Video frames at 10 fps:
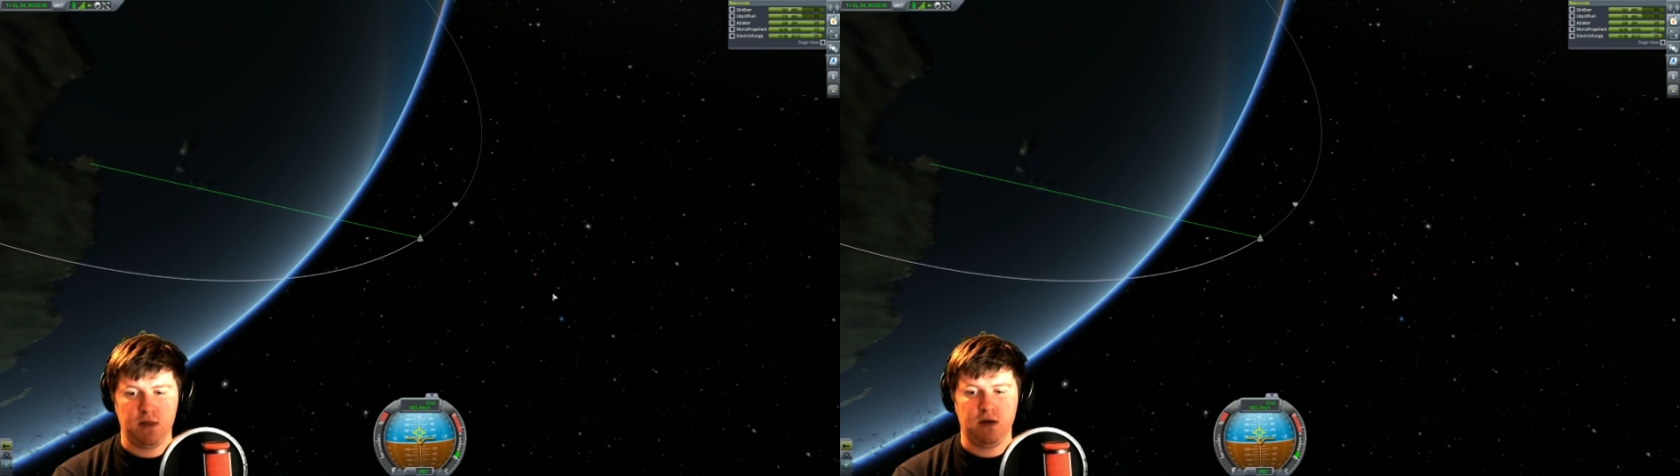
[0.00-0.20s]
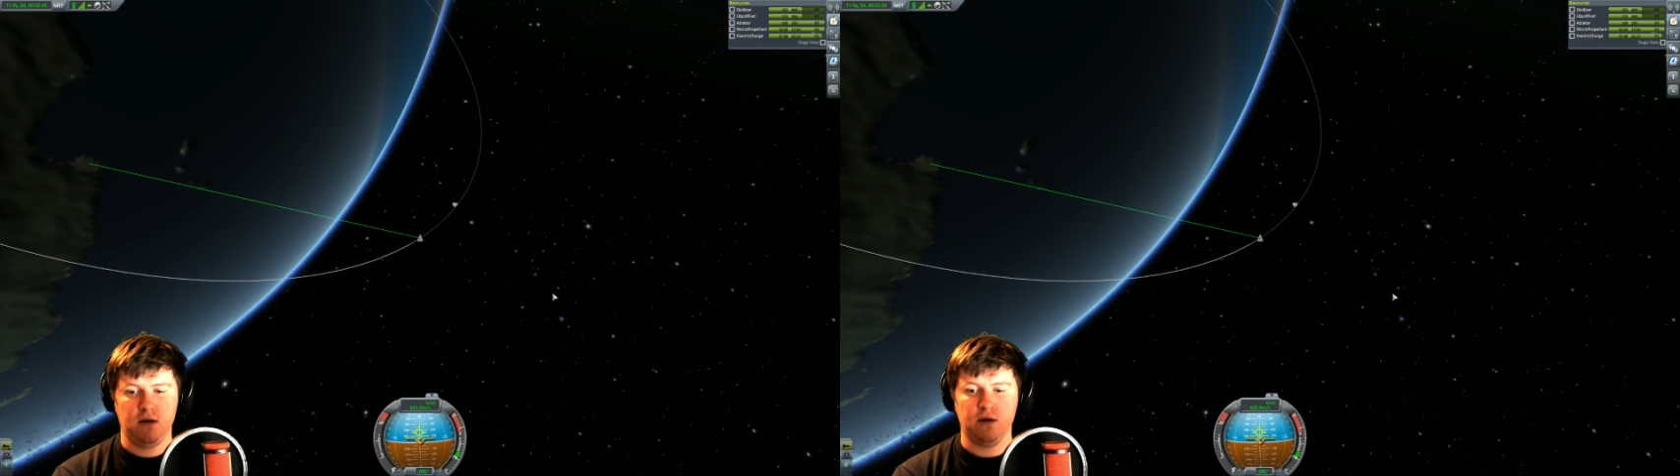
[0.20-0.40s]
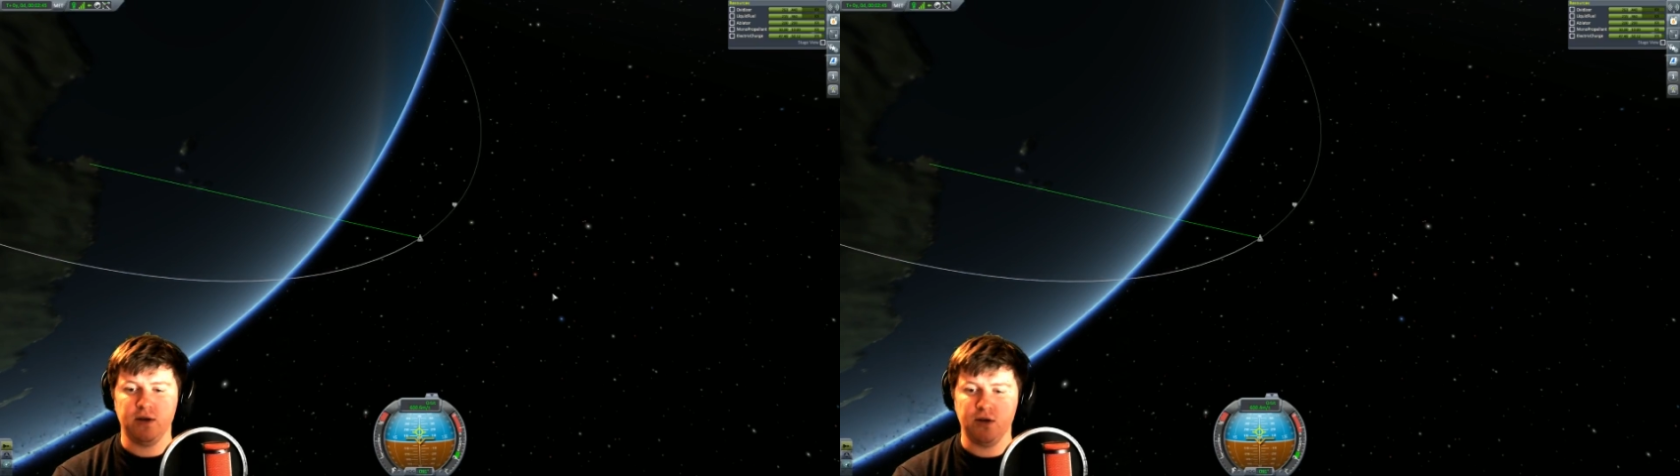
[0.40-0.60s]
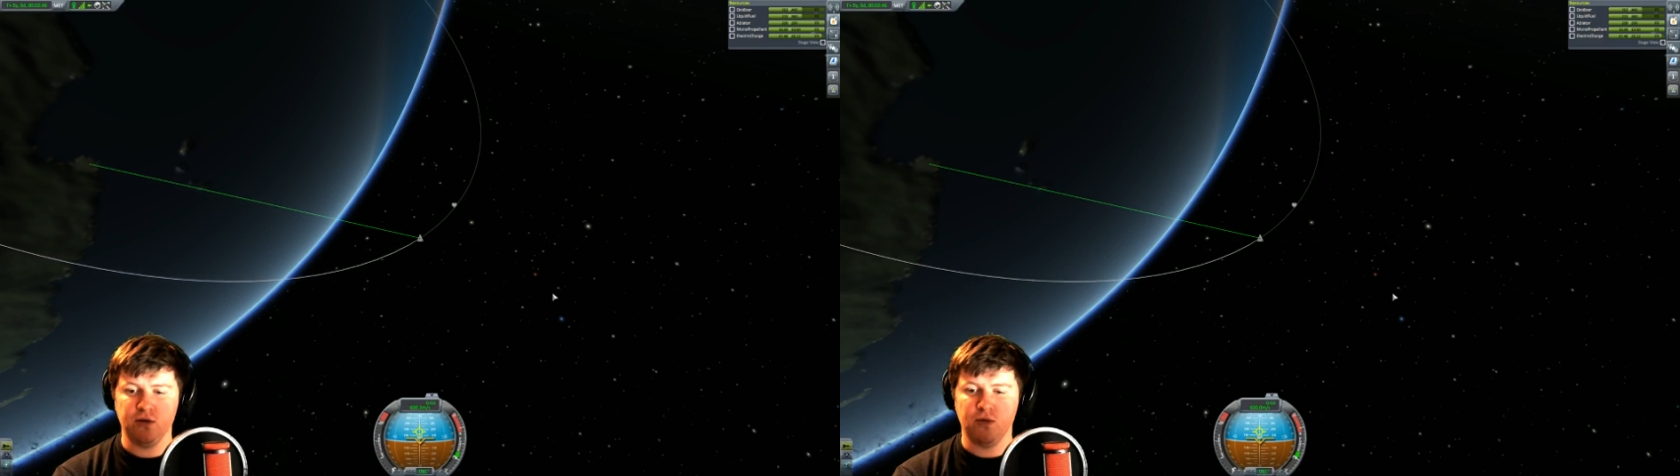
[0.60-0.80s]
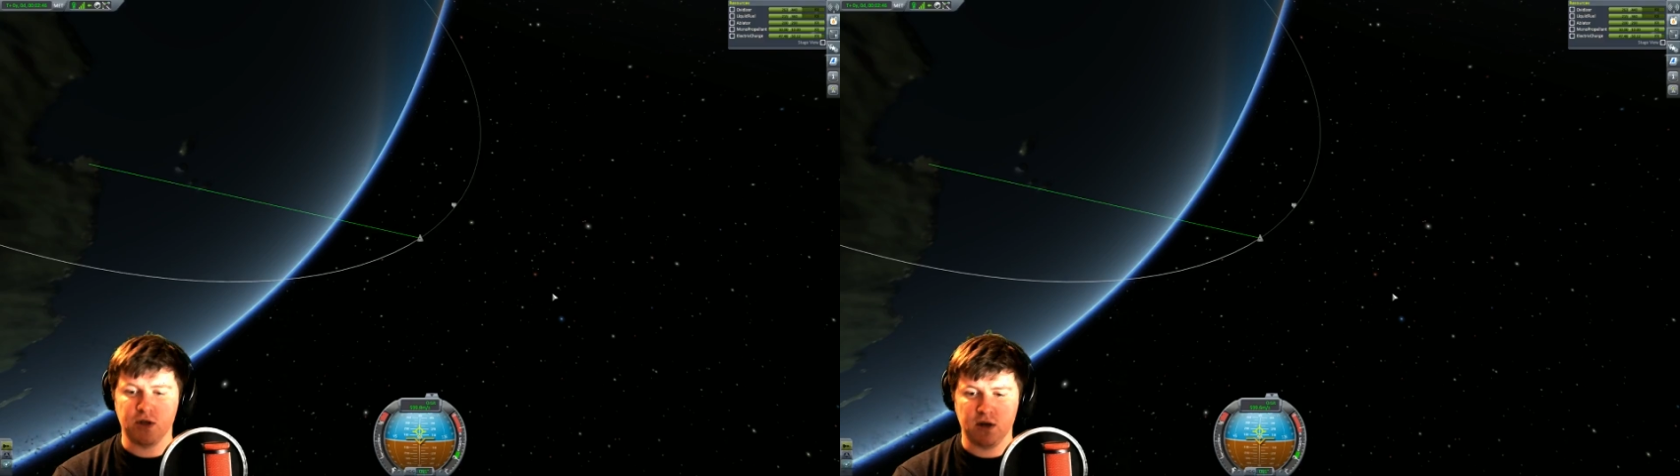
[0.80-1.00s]
Though I do
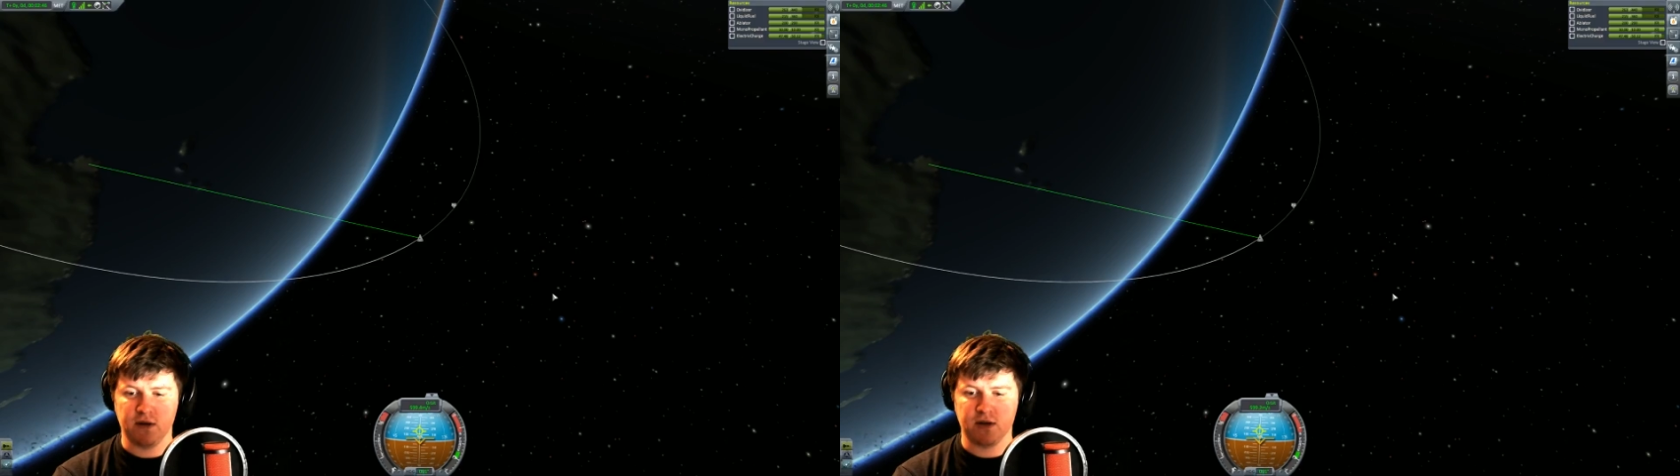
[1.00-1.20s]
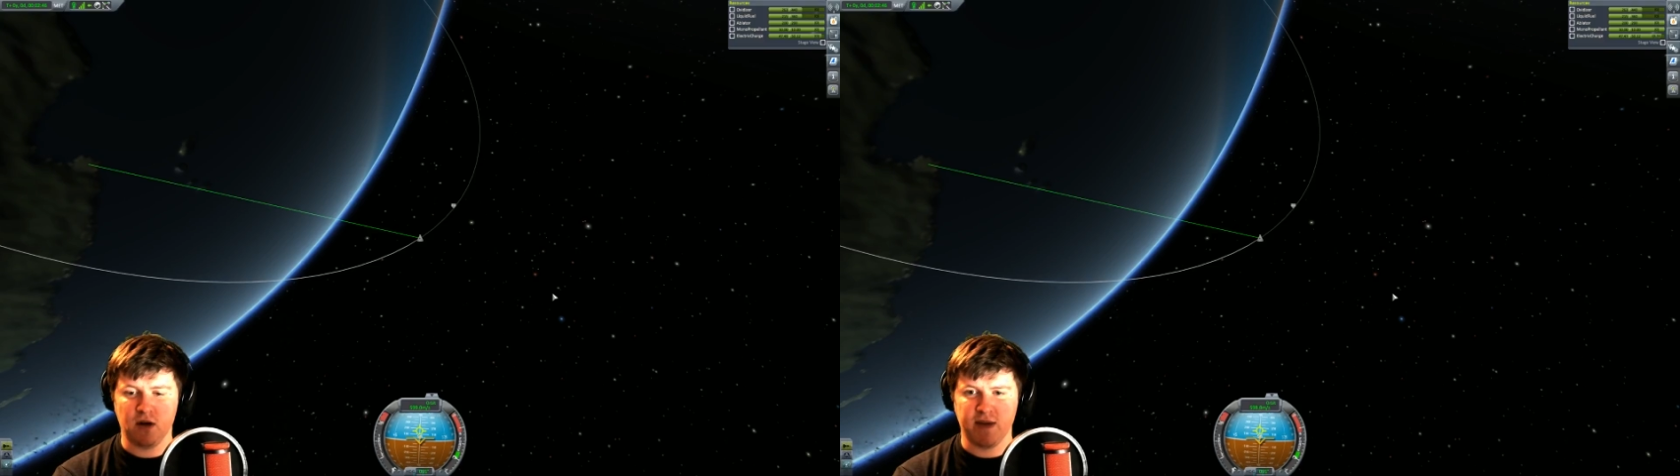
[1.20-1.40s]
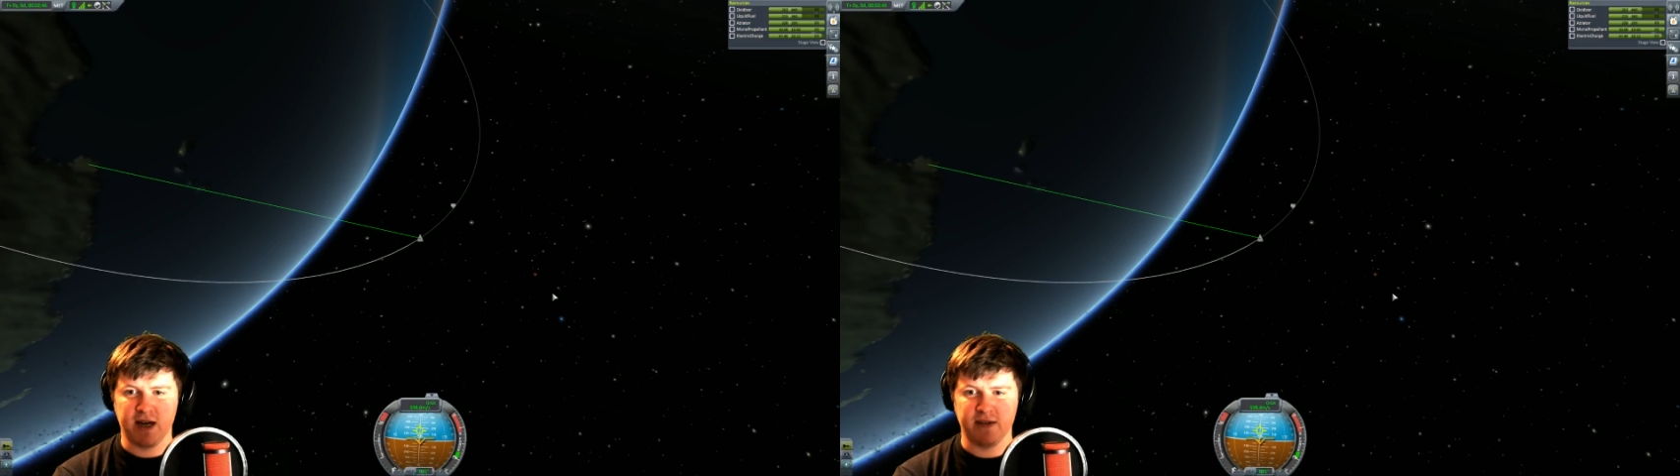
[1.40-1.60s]
watch a lot of Scott Manley